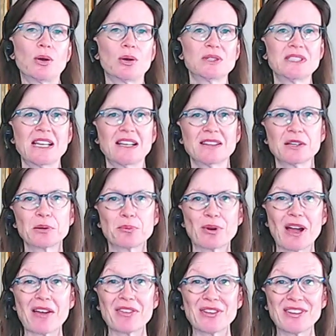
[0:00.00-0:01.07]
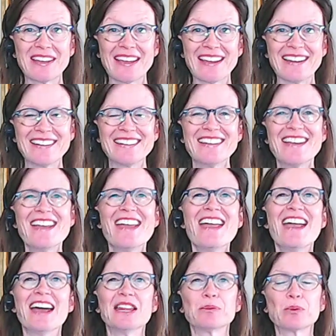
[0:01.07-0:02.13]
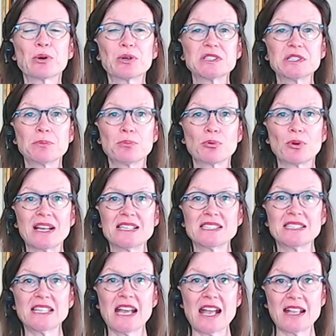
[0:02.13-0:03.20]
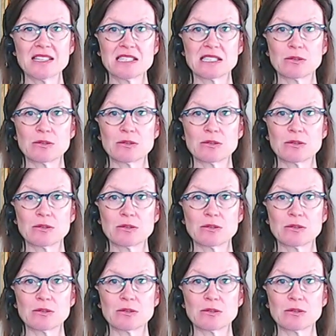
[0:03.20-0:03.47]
take a little breath, you can. And then we're going to brace again.